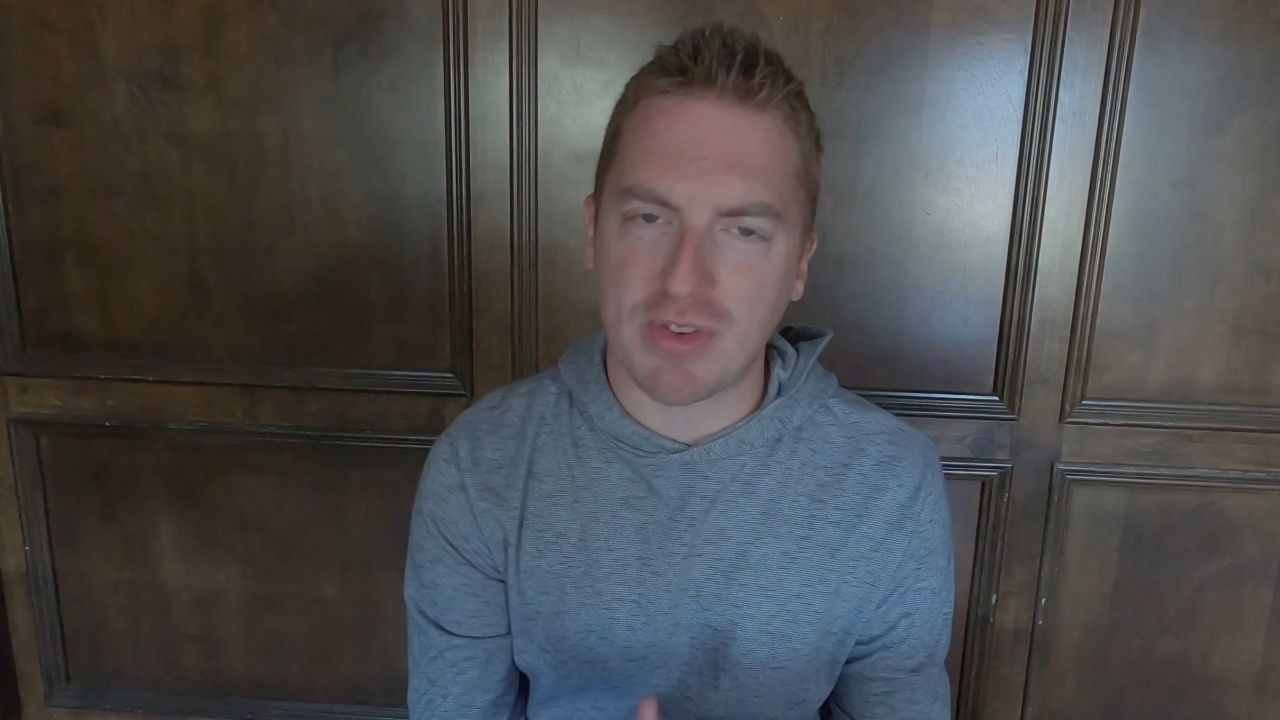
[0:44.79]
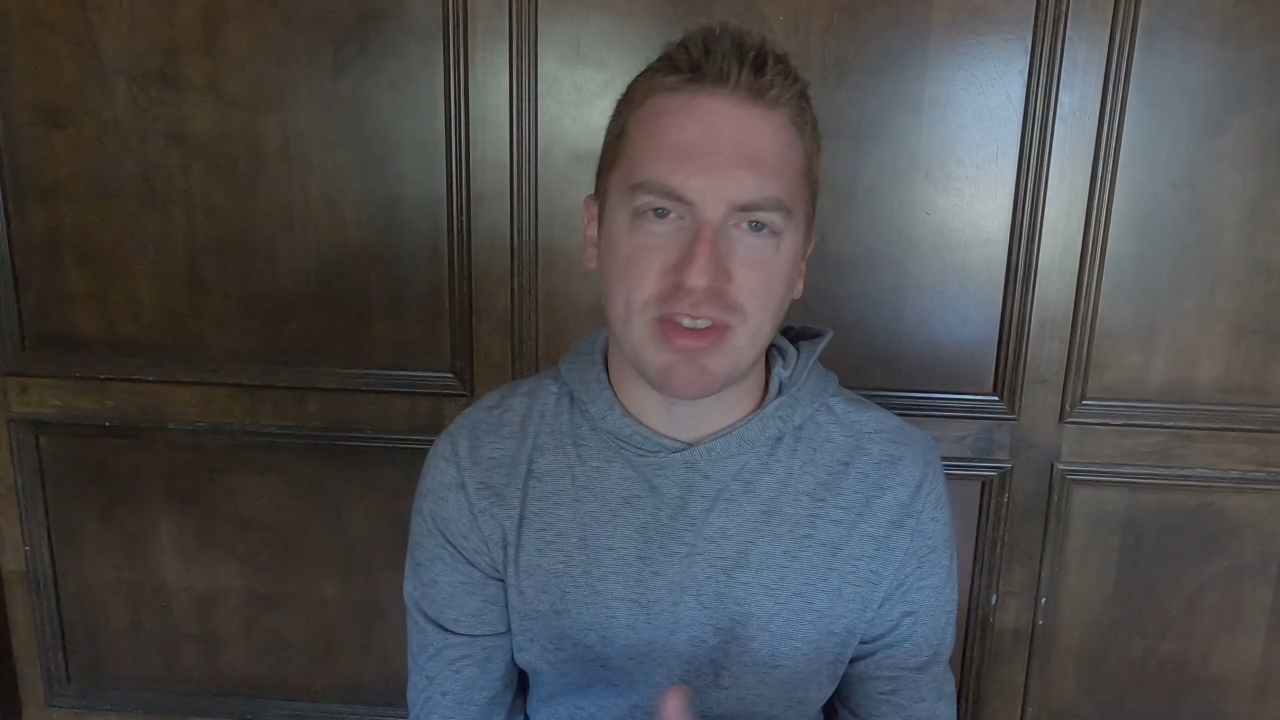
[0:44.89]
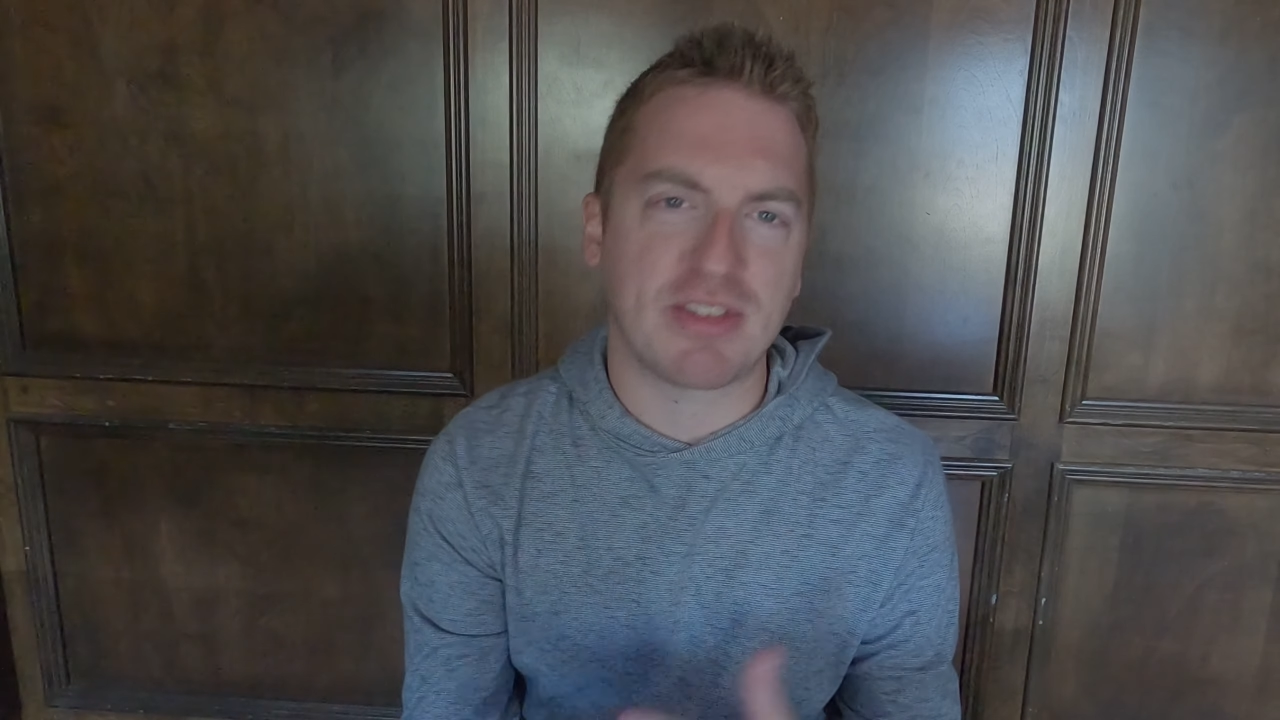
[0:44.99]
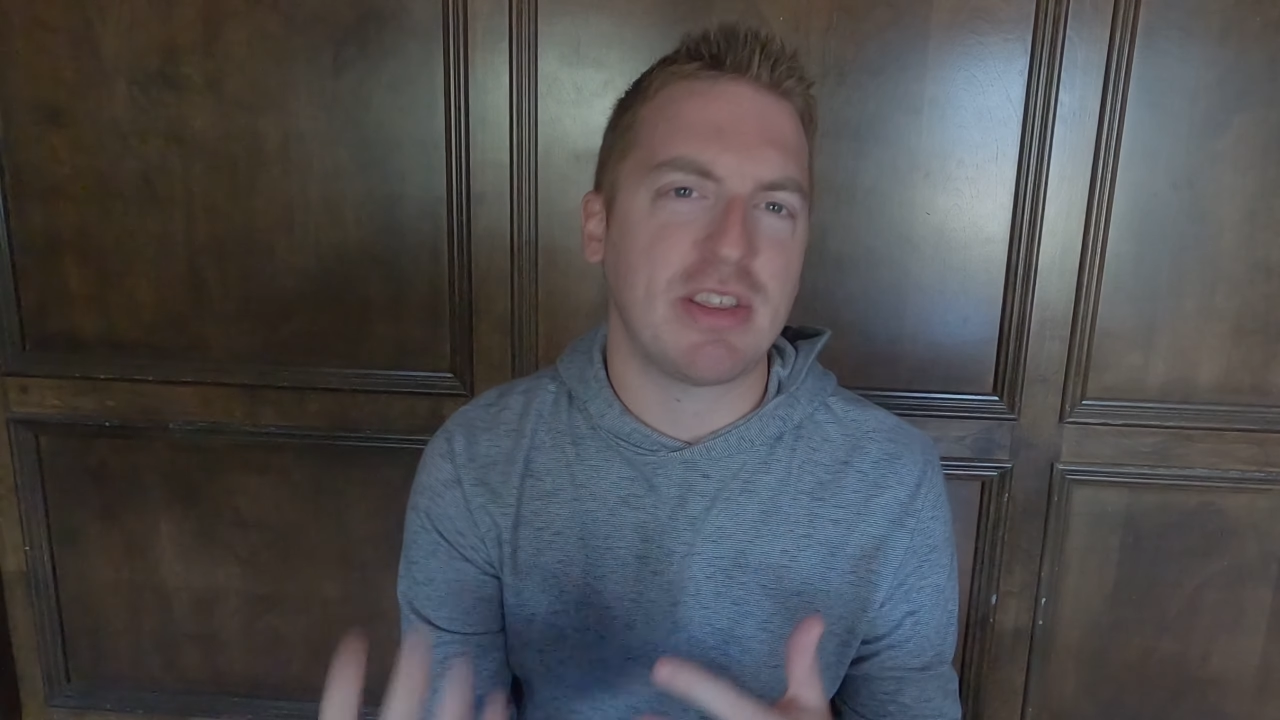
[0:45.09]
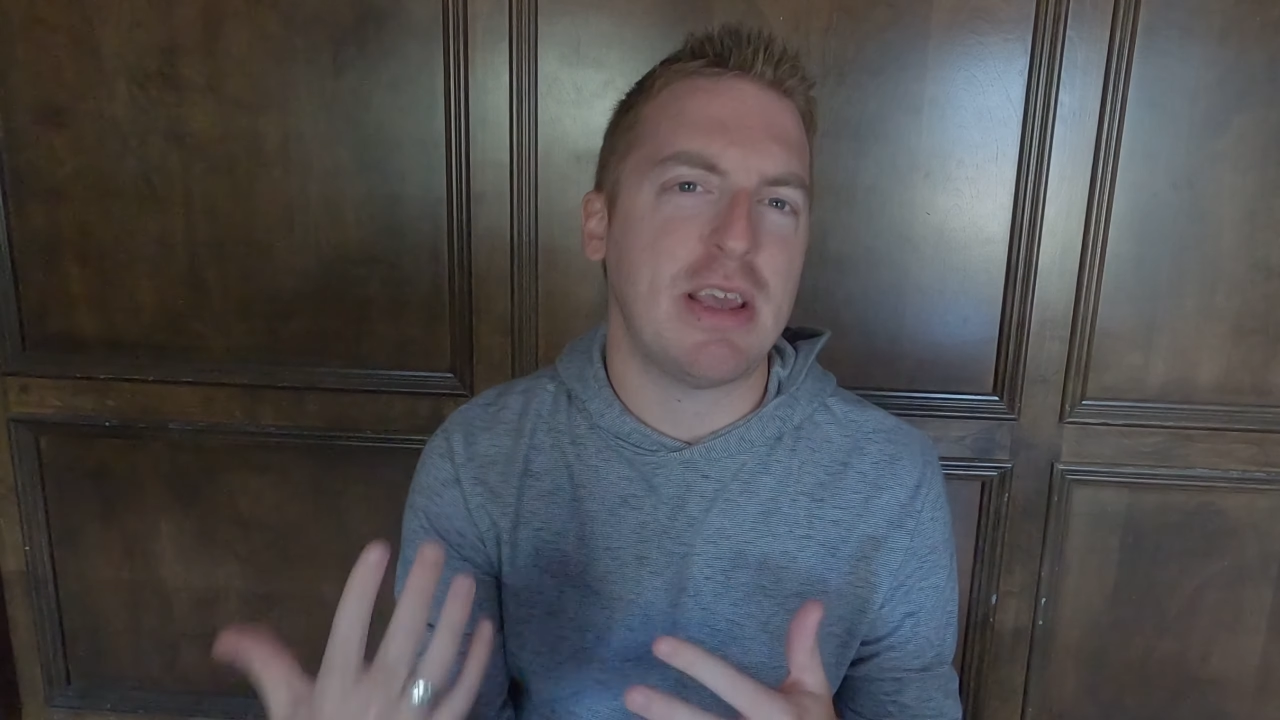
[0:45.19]
falls
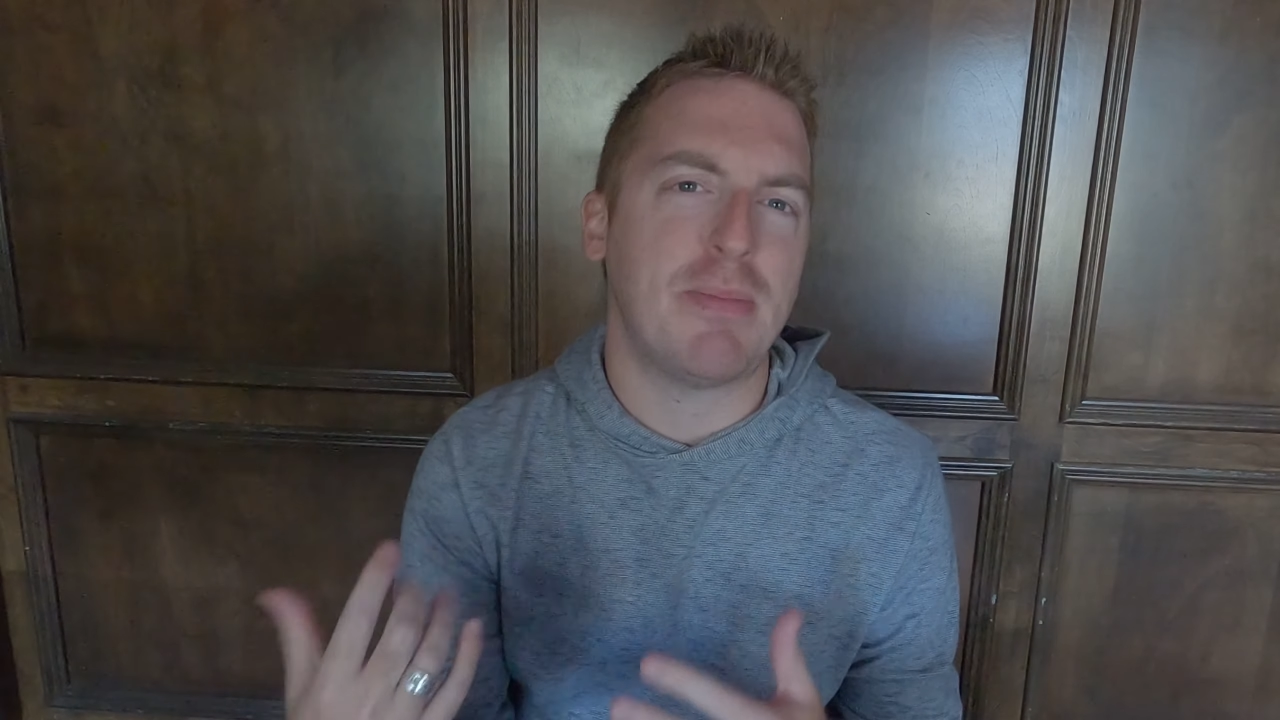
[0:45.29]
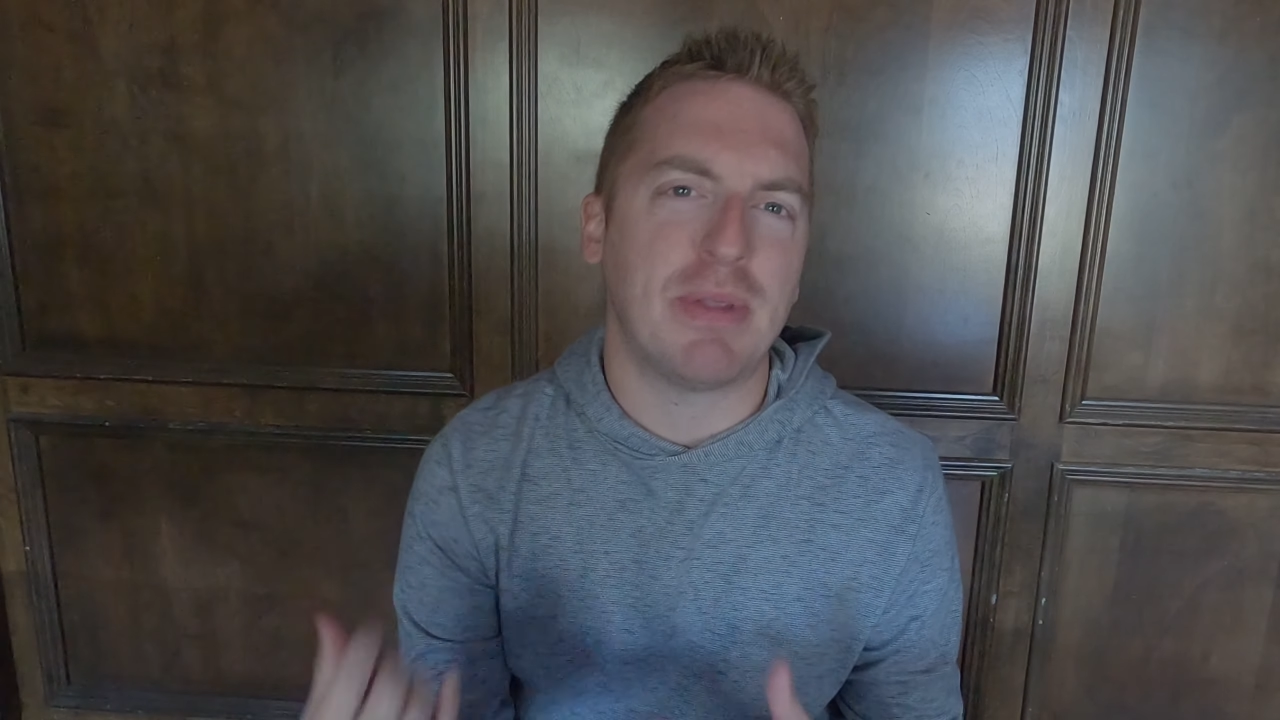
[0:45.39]
asleep,